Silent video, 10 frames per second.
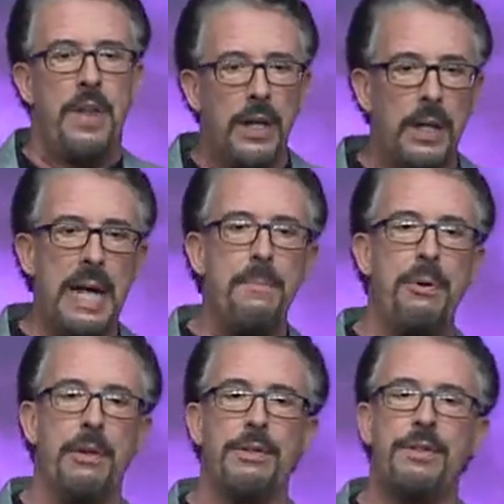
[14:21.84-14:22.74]
The
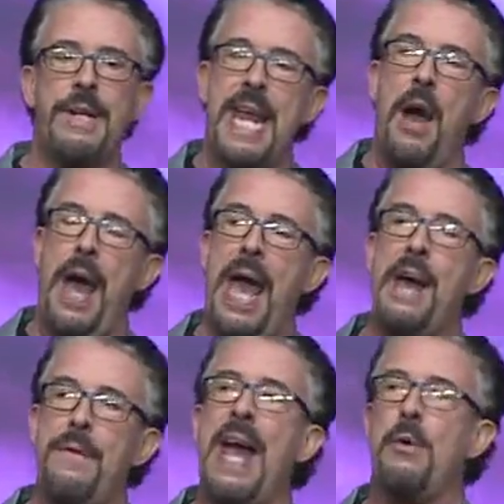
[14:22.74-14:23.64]
liberals now
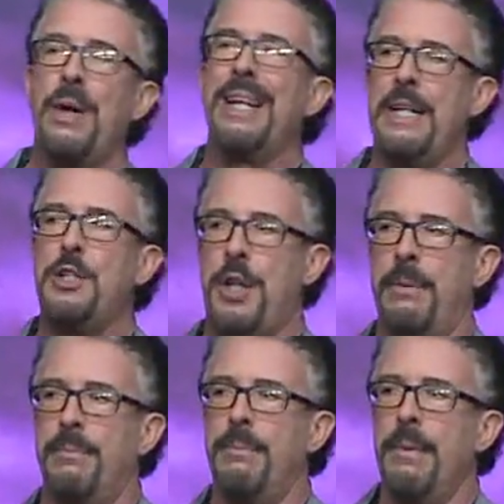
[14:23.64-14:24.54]
have a
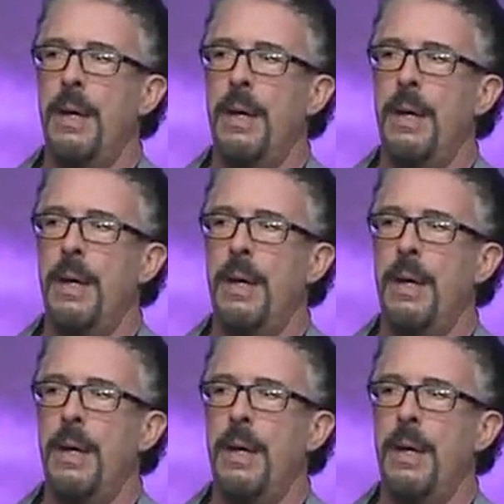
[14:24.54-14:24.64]
religion.